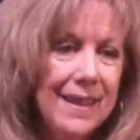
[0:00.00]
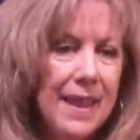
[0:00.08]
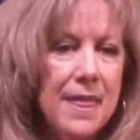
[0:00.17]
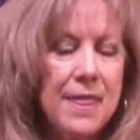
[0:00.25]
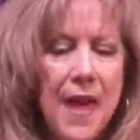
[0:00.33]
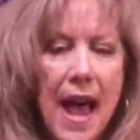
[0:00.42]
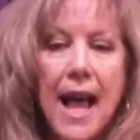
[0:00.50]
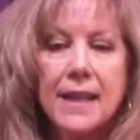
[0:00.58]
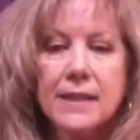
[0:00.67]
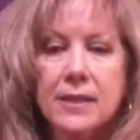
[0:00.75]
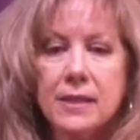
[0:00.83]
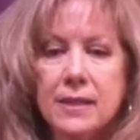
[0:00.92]

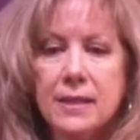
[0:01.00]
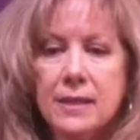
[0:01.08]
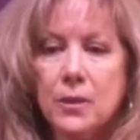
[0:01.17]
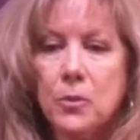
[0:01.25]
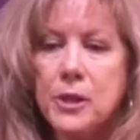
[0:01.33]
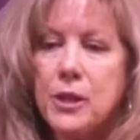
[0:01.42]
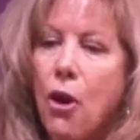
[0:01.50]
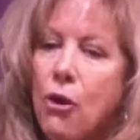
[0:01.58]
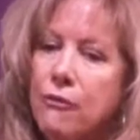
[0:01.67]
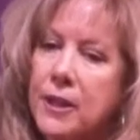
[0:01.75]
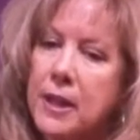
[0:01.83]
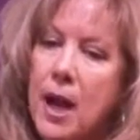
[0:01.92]
That was
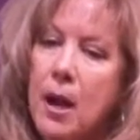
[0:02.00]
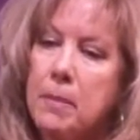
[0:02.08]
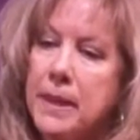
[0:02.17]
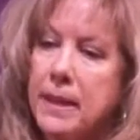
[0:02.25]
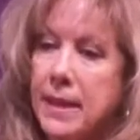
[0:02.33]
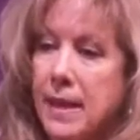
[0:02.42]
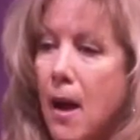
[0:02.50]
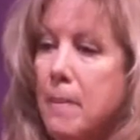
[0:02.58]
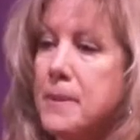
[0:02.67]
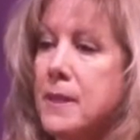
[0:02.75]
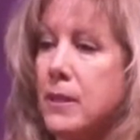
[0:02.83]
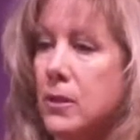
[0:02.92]
overcoming the
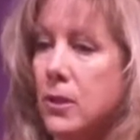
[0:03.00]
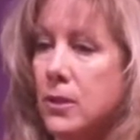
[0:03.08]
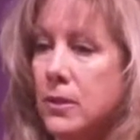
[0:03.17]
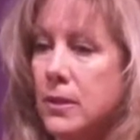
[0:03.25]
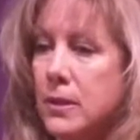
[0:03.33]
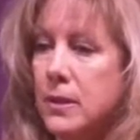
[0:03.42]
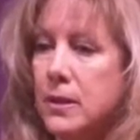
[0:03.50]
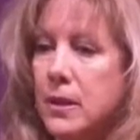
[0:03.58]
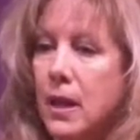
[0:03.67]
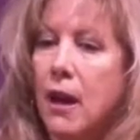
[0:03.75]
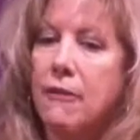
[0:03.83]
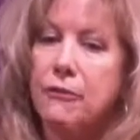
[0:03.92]
obstacle
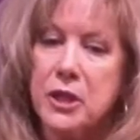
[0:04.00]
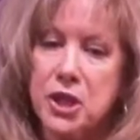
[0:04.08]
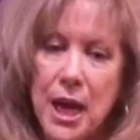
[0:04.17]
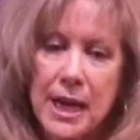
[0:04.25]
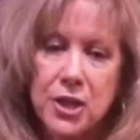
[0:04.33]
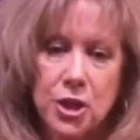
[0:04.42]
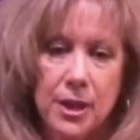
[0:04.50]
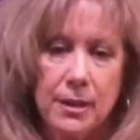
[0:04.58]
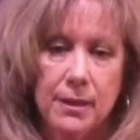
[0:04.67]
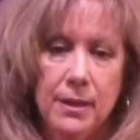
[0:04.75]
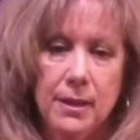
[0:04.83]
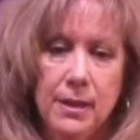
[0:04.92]
of rejection.
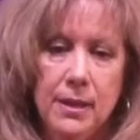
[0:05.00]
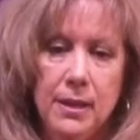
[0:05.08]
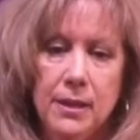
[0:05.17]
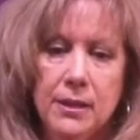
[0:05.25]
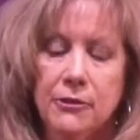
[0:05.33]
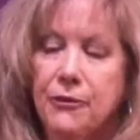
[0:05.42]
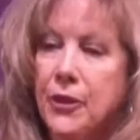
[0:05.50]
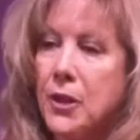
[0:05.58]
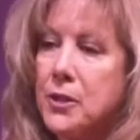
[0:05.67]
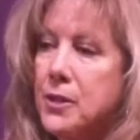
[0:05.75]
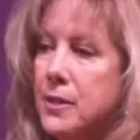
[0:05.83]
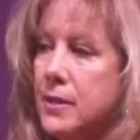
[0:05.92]
The
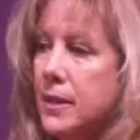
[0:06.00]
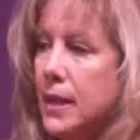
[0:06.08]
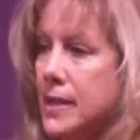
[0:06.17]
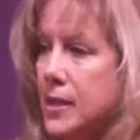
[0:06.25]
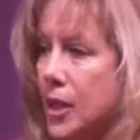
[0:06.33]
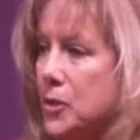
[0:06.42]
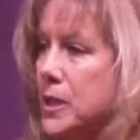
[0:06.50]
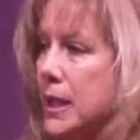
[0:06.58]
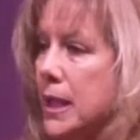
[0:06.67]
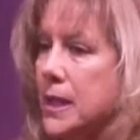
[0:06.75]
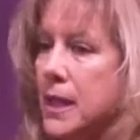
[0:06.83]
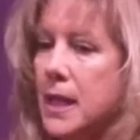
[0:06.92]
first
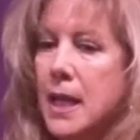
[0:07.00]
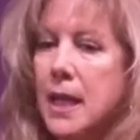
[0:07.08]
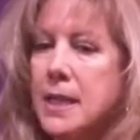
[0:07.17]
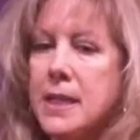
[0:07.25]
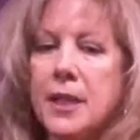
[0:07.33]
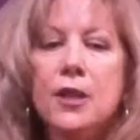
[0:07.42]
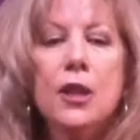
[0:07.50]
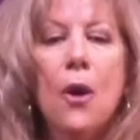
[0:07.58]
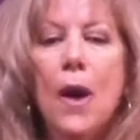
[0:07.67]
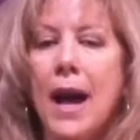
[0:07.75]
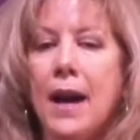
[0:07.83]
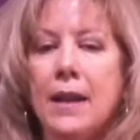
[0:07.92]
associate didn't know
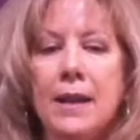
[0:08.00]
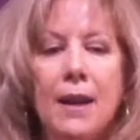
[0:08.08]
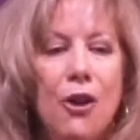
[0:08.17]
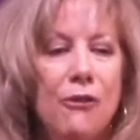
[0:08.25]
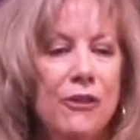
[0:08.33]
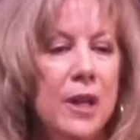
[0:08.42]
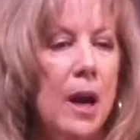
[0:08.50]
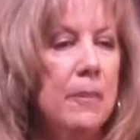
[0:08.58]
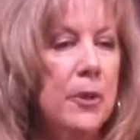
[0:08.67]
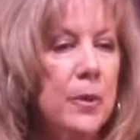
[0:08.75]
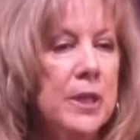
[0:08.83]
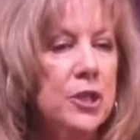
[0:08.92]
how to
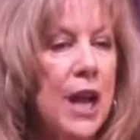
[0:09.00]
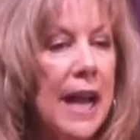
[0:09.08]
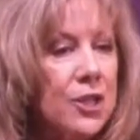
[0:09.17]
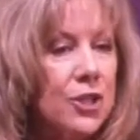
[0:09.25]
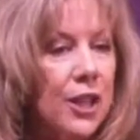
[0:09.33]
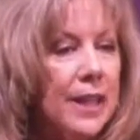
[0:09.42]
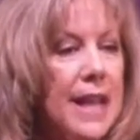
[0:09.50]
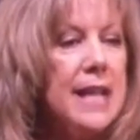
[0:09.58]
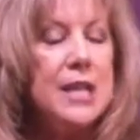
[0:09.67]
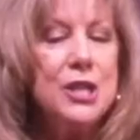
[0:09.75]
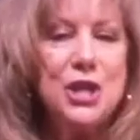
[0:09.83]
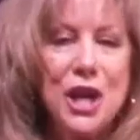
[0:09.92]
overcome the rejection.
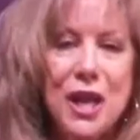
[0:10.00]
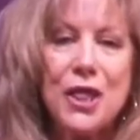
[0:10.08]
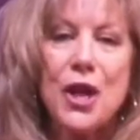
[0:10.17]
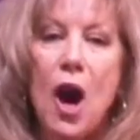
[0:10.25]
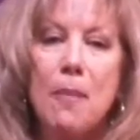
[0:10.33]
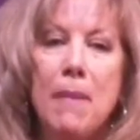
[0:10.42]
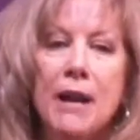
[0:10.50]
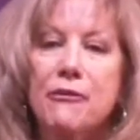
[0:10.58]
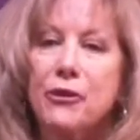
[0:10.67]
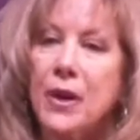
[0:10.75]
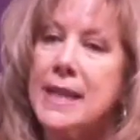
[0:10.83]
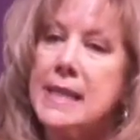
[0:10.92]
She thought my
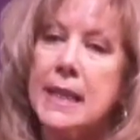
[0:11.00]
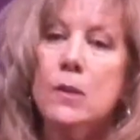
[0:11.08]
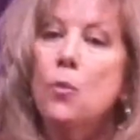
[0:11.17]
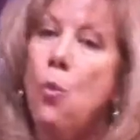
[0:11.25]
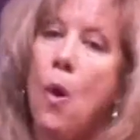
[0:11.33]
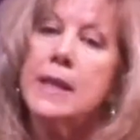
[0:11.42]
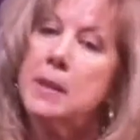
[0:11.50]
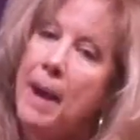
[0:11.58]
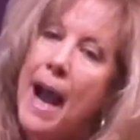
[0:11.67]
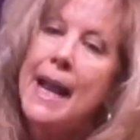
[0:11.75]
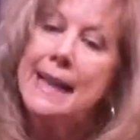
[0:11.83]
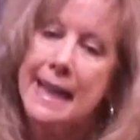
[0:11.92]
friend didn't want to
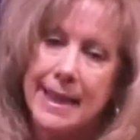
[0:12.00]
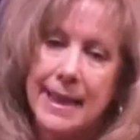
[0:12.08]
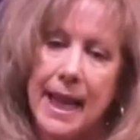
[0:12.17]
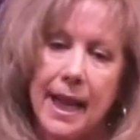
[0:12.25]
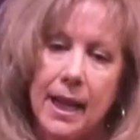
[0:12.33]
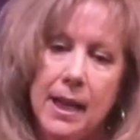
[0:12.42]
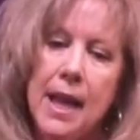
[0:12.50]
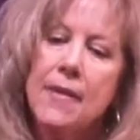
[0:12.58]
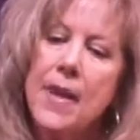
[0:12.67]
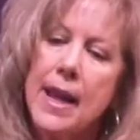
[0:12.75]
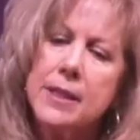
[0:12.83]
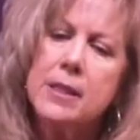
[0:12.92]
buy anything.
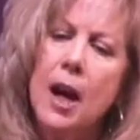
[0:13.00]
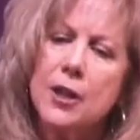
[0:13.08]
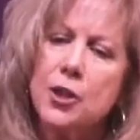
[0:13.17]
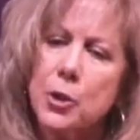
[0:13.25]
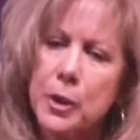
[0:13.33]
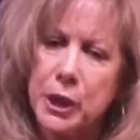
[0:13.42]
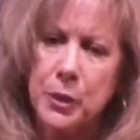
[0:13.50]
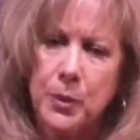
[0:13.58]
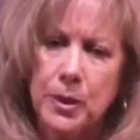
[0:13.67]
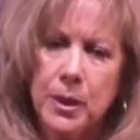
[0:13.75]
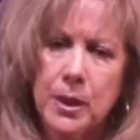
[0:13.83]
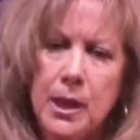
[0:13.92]
That is not true.
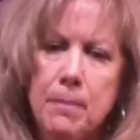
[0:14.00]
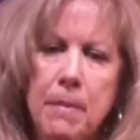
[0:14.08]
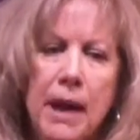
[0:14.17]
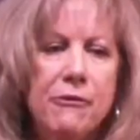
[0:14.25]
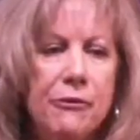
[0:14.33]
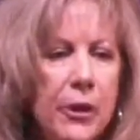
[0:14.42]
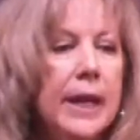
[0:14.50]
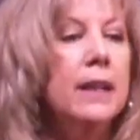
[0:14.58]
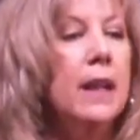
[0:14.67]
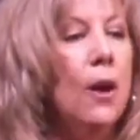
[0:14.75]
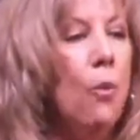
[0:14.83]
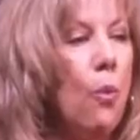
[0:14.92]
My
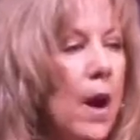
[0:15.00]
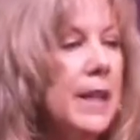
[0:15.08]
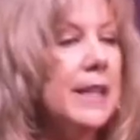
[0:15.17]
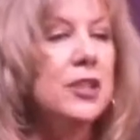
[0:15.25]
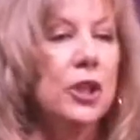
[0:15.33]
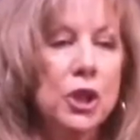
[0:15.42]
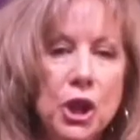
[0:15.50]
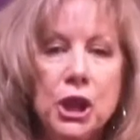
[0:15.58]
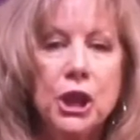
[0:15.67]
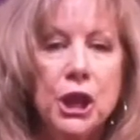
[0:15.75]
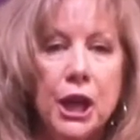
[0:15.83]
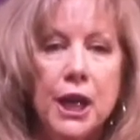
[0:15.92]
friend wanted to
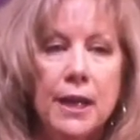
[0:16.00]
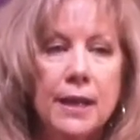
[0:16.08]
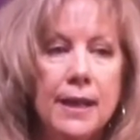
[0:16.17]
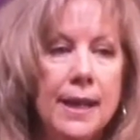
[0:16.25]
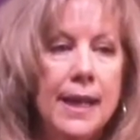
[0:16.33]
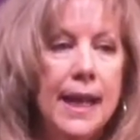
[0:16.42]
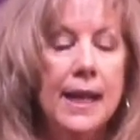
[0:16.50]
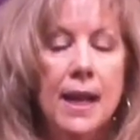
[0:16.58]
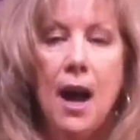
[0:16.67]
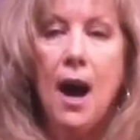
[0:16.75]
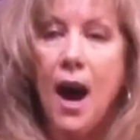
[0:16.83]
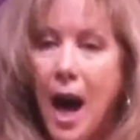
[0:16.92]
look good, and
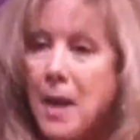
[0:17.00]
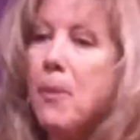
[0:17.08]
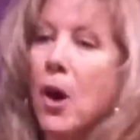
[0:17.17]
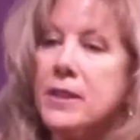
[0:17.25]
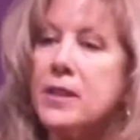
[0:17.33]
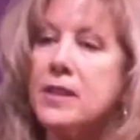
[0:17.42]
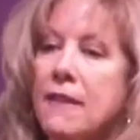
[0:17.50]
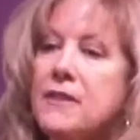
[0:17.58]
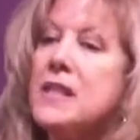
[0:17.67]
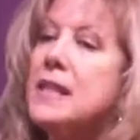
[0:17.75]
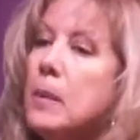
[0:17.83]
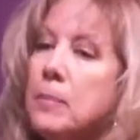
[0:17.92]
I bought stuff
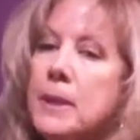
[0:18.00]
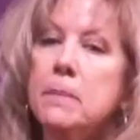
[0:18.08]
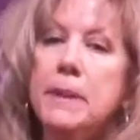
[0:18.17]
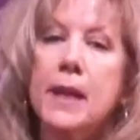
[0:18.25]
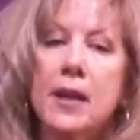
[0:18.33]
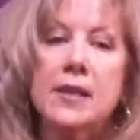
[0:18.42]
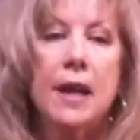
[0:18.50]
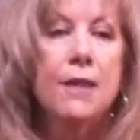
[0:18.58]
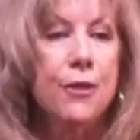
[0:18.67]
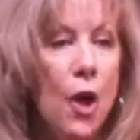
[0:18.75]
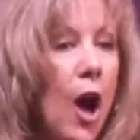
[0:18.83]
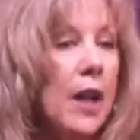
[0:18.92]
simply because I
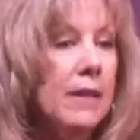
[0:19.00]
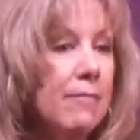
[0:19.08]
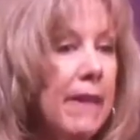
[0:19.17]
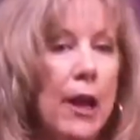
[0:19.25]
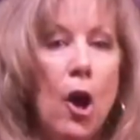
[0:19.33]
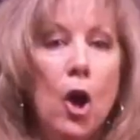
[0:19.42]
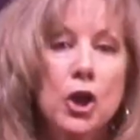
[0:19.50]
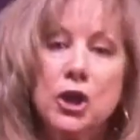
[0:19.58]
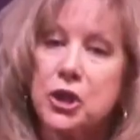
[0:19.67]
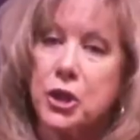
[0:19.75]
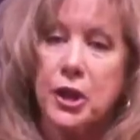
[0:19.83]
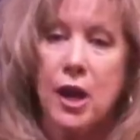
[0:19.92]
thought they all looked good